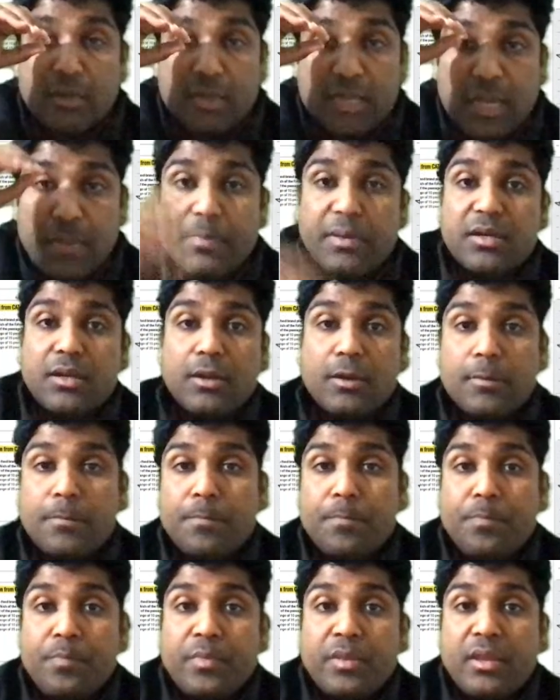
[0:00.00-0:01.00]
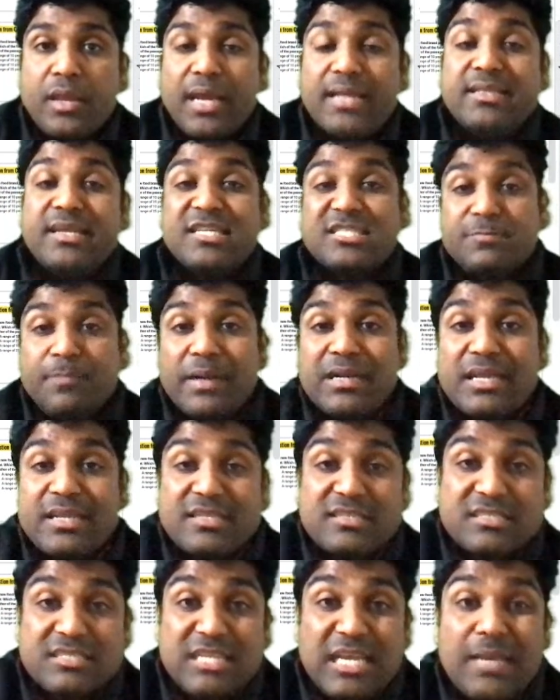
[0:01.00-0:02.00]
capital, and they expect
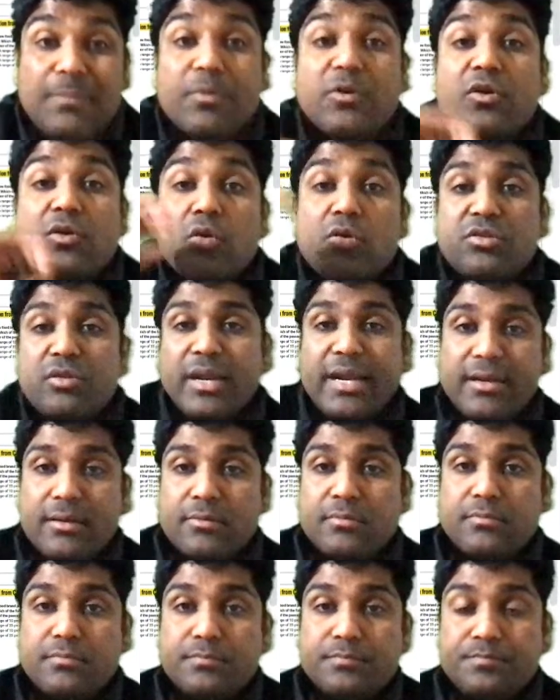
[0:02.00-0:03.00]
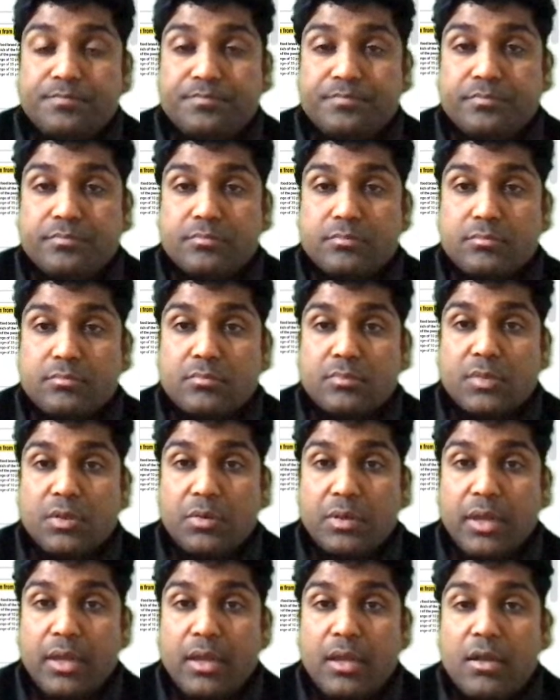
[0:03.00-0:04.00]
steep growth rate.
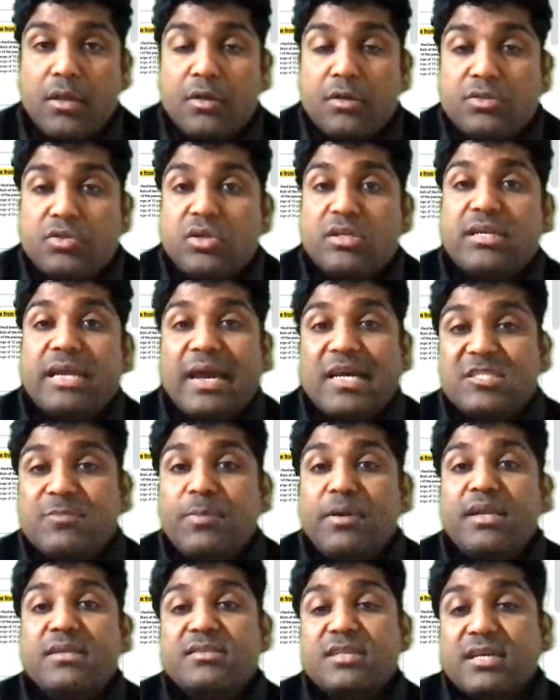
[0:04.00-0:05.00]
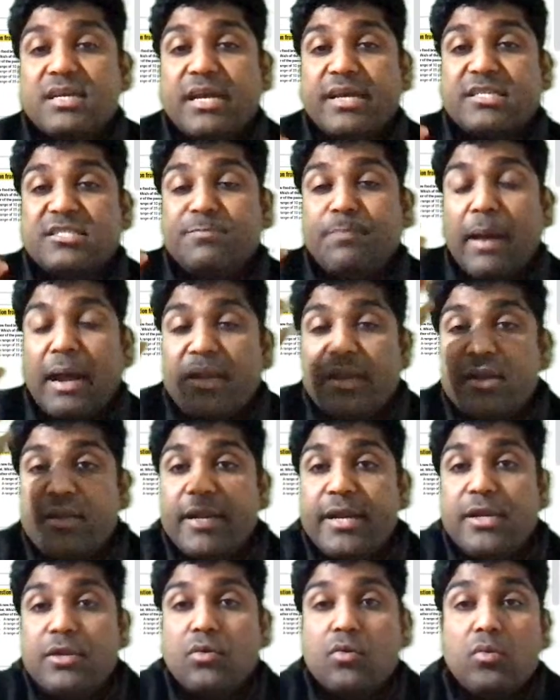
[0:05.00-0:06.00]
Okay, so Casper is expanded
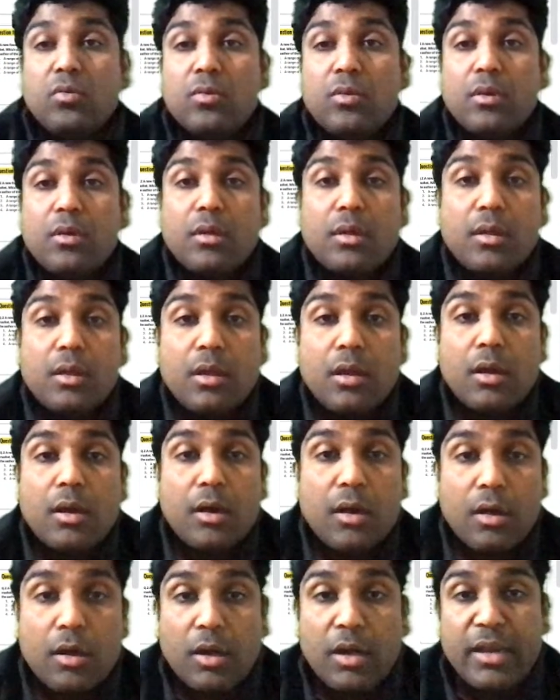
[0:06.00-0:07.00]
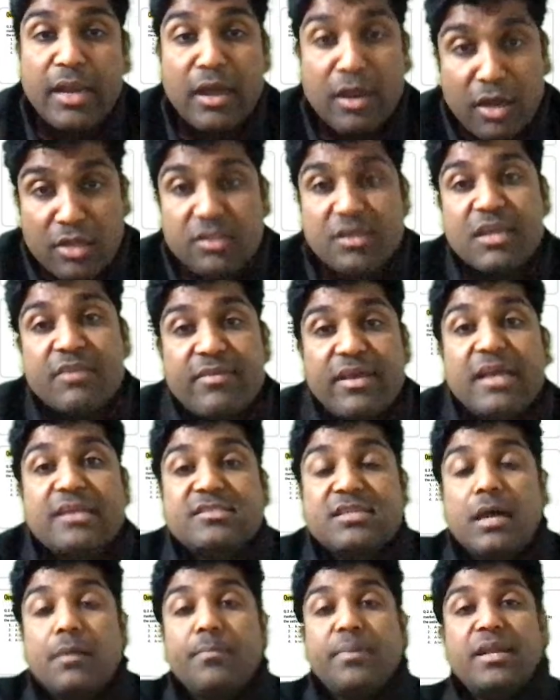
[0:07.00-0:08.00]
into another giving
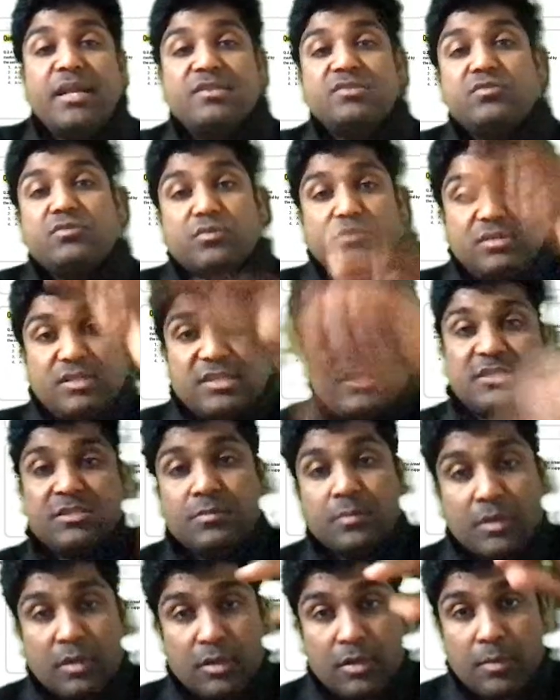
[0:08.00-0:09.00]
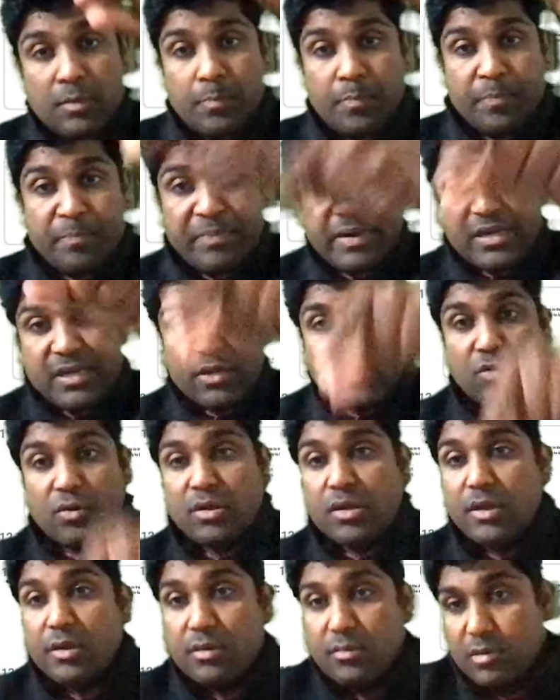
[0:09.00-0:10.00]
example as so this
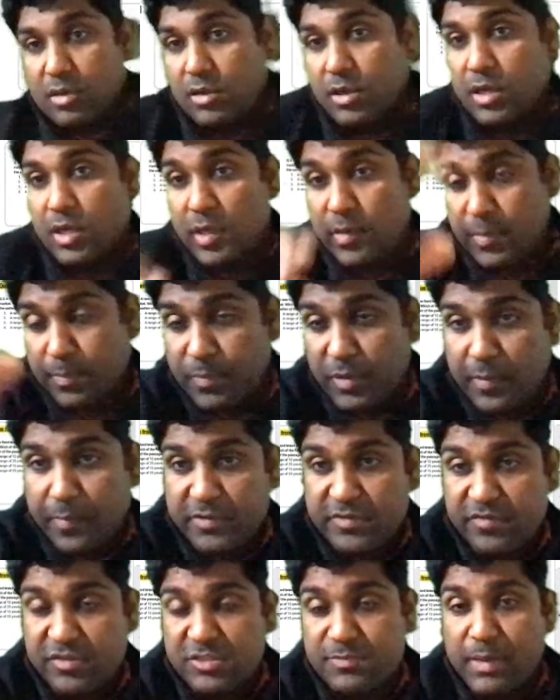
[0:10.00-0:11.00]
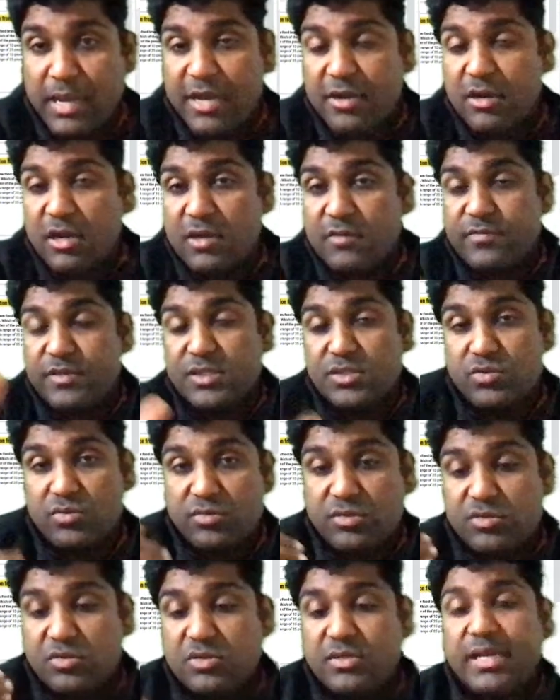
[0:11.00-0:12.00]
particular purpose of this paragraph is
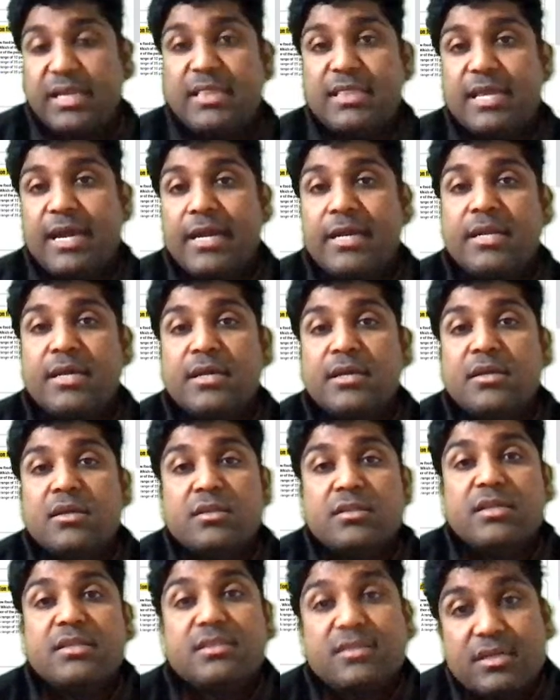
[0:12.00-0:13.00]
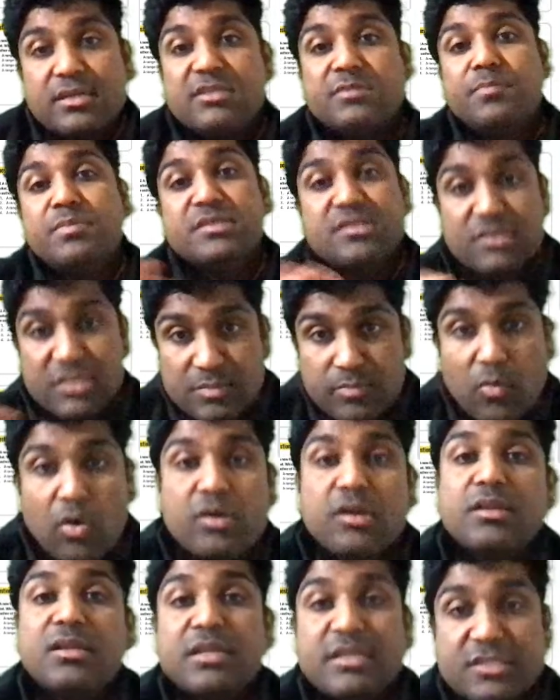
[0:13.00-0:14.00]
to tell that this business
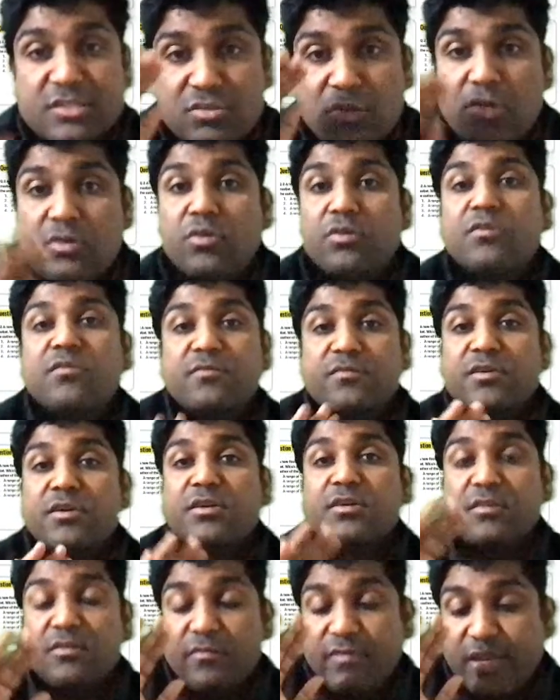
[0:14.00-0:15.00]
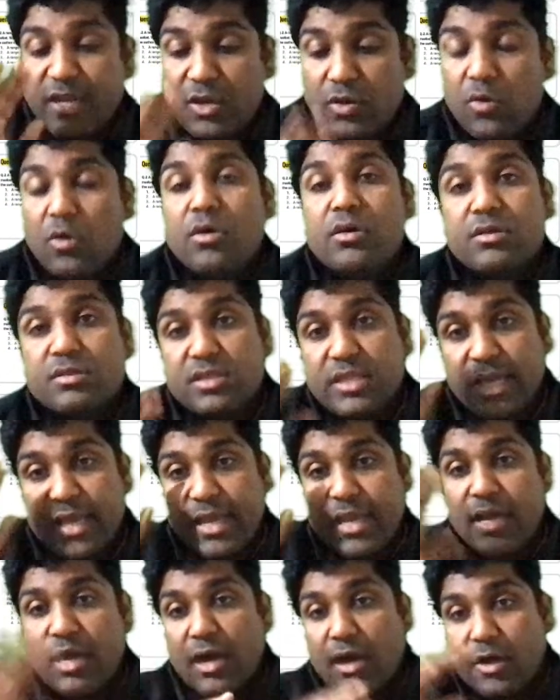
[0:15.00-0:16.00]
model is not going to work very long.
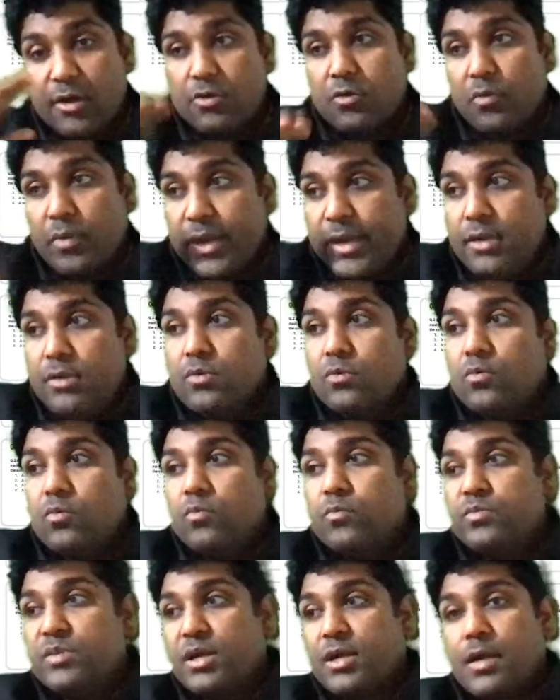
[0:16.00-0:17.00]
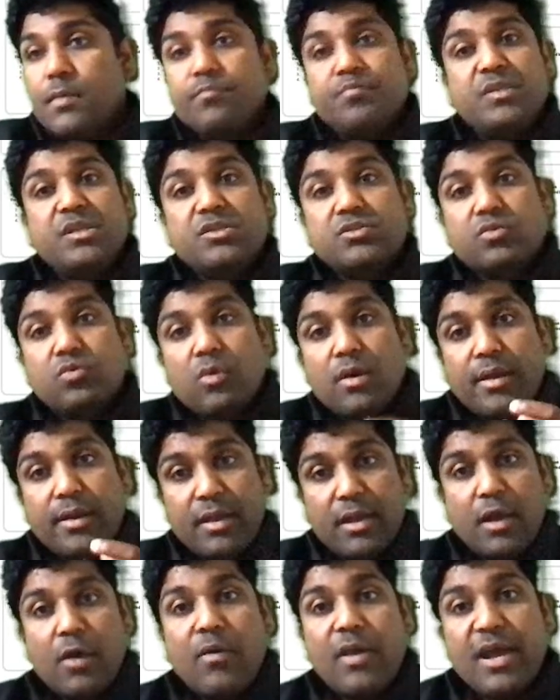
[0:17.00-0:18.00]
They are going to, the companies who are
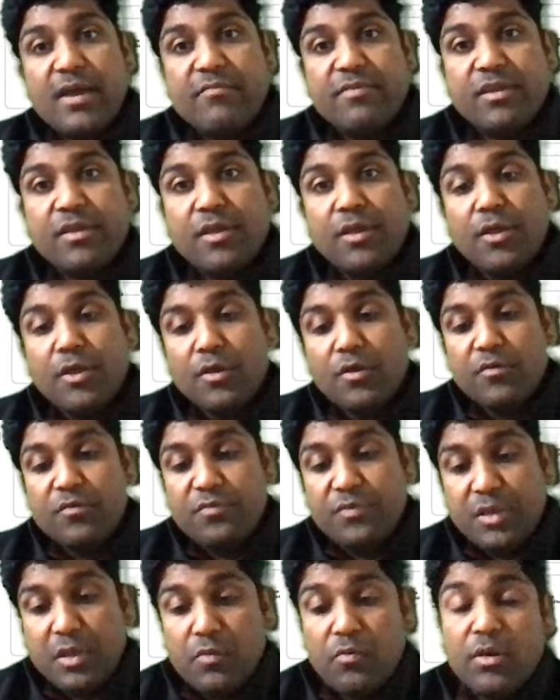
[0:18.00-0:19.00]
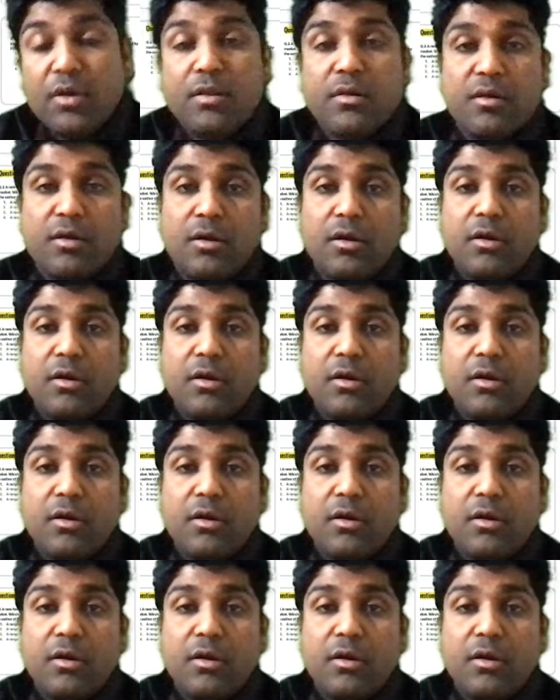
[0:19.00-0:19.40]
now having fewer